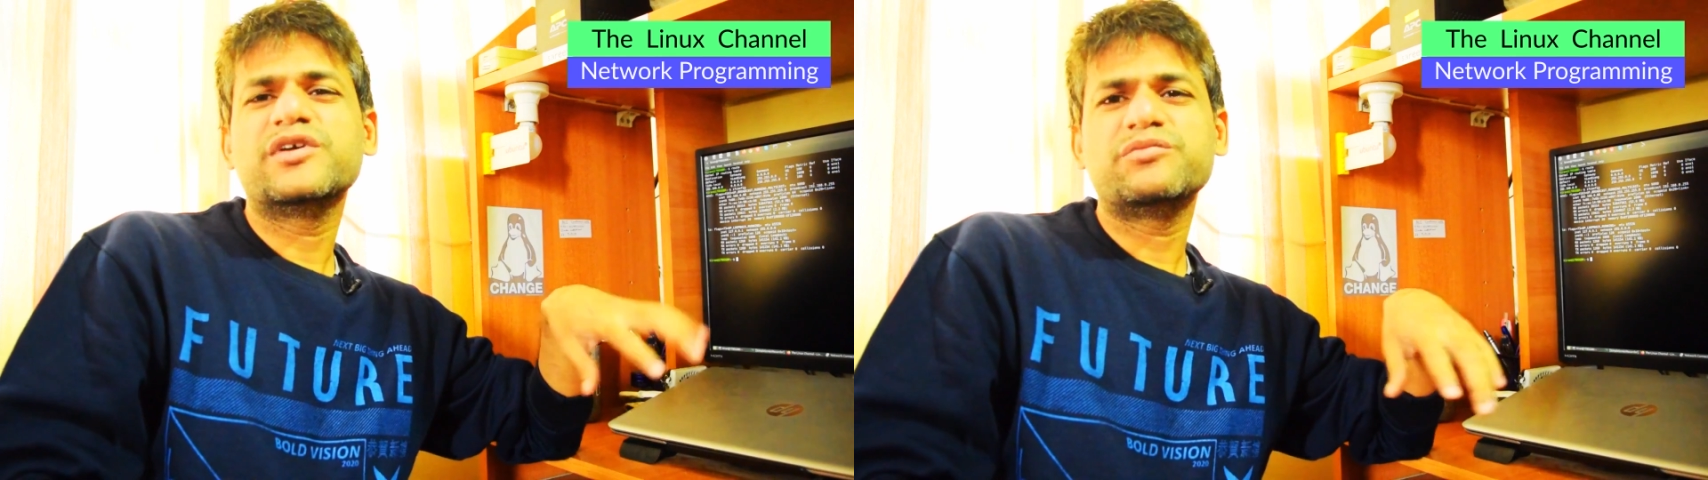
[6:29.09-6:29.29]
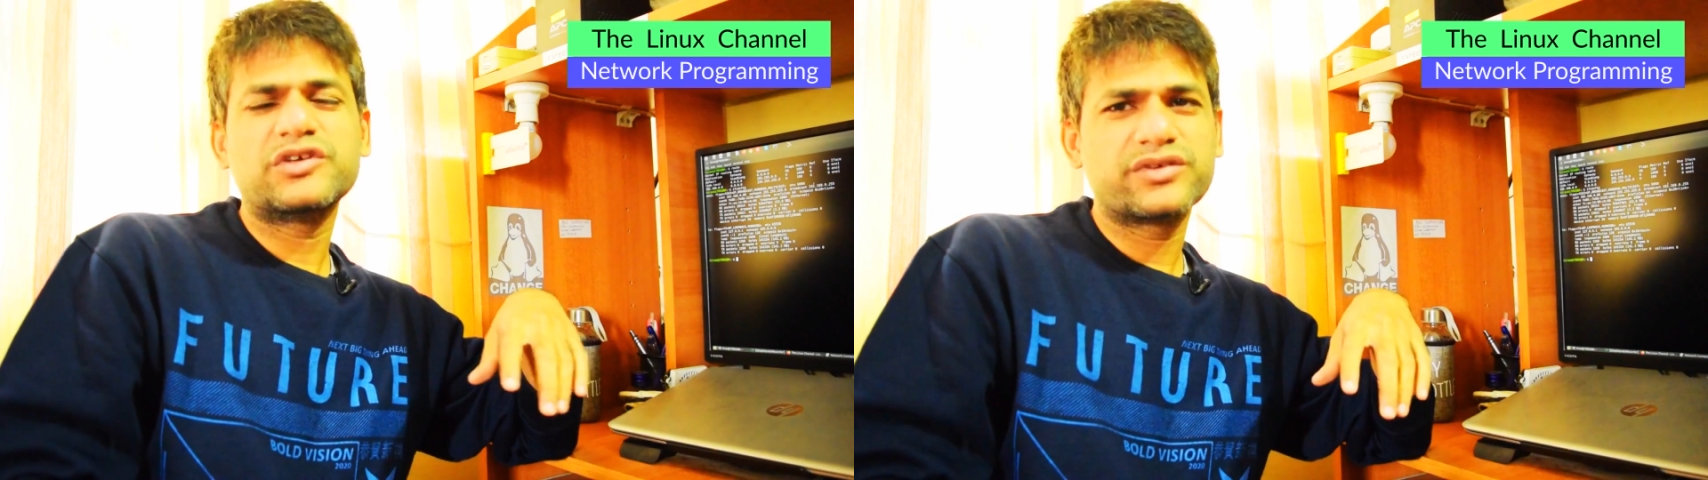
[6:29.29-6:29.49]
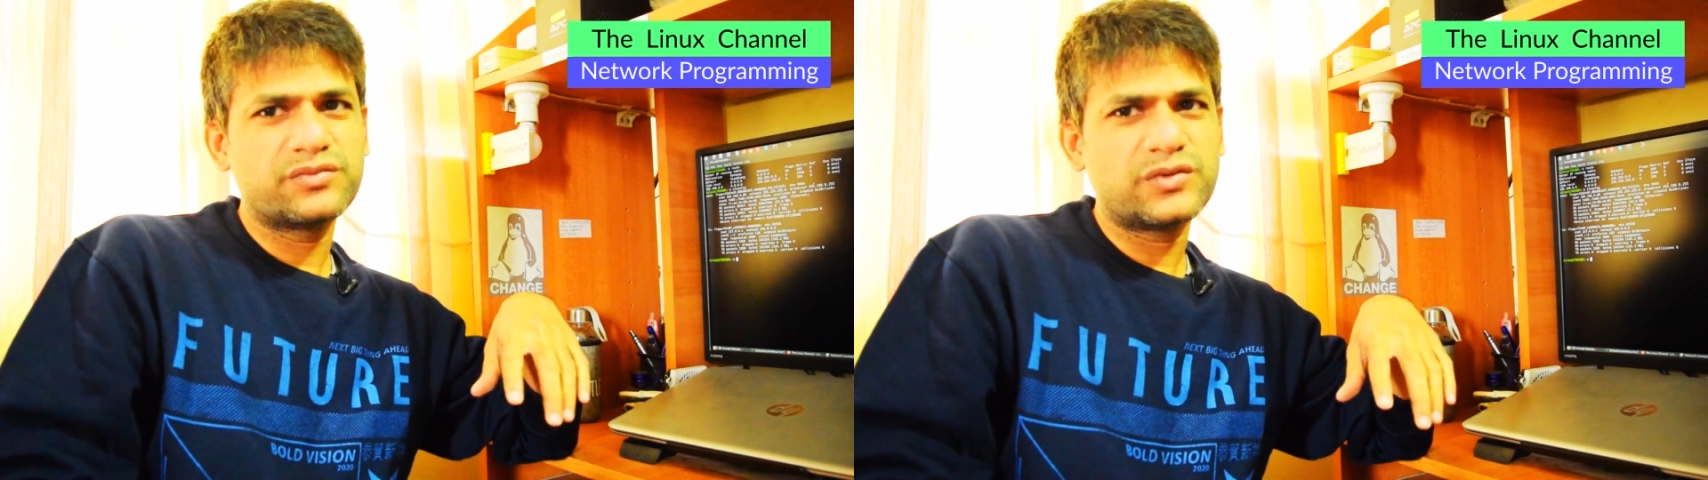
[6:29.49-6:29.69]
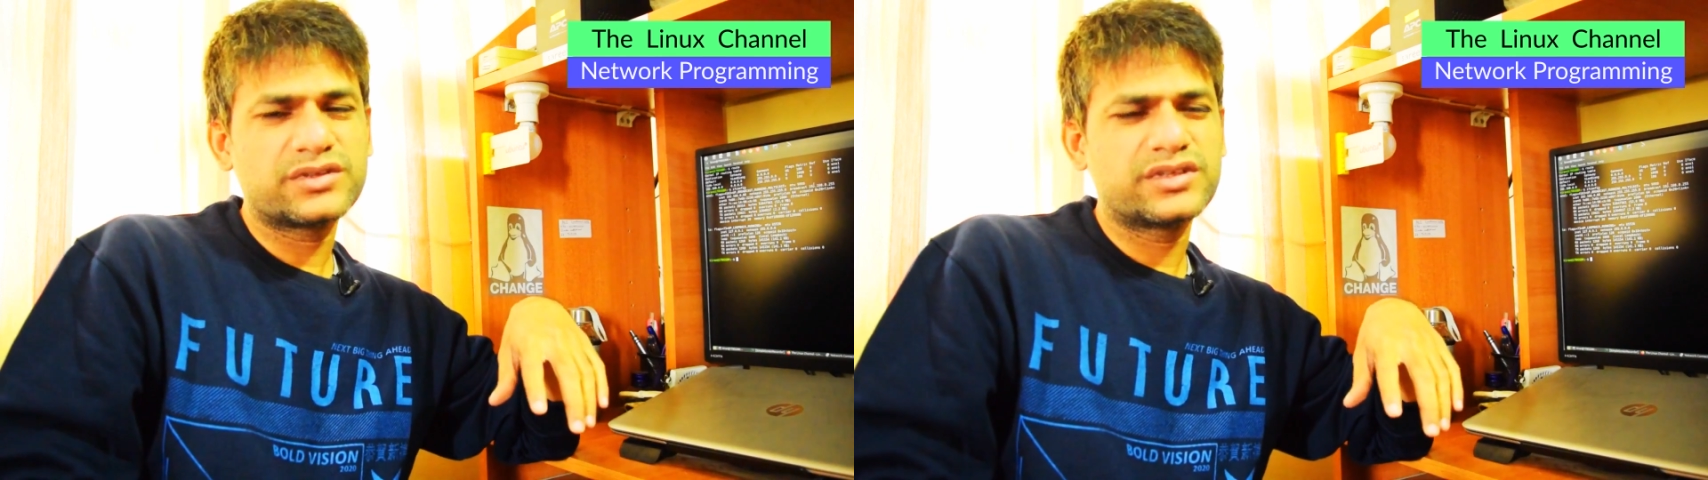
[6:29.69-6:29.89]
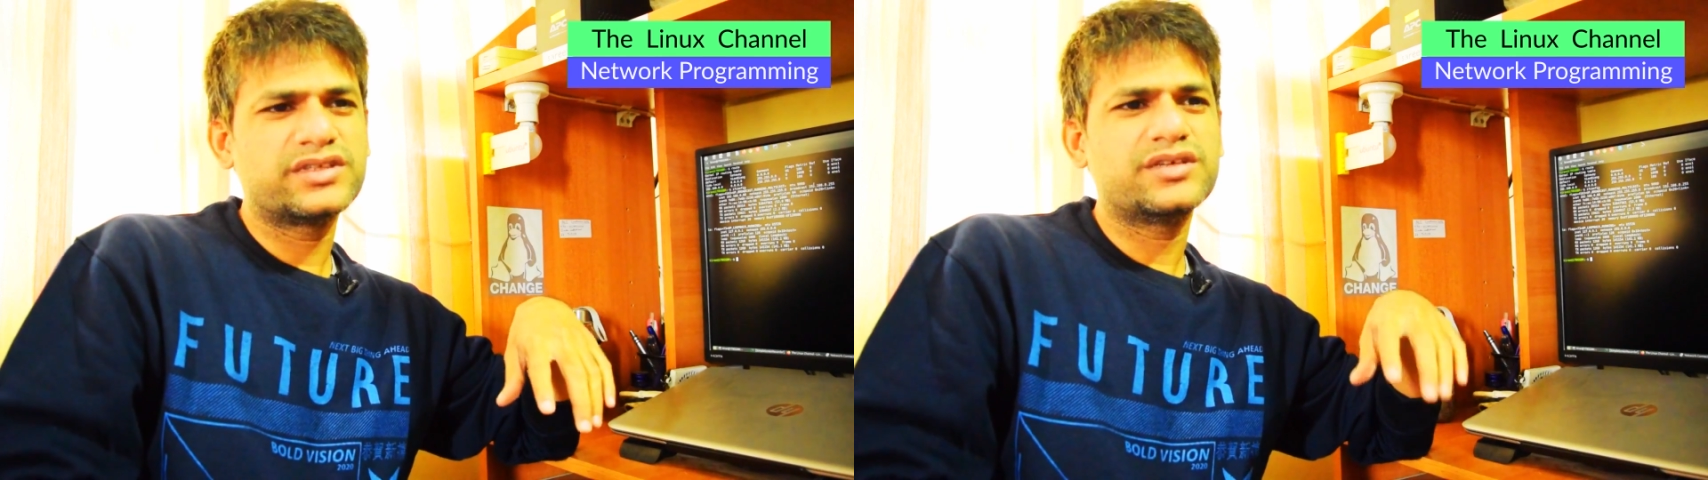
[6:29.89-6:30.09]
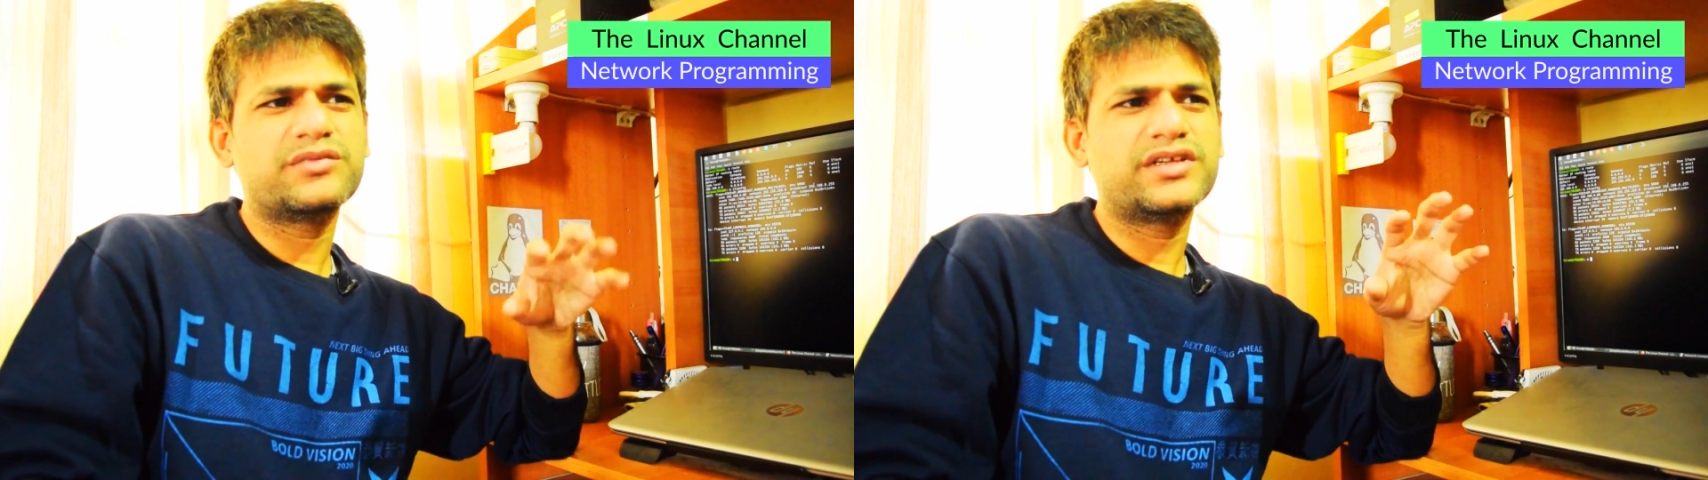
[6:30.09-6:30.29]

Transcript: maybe you can watch the same,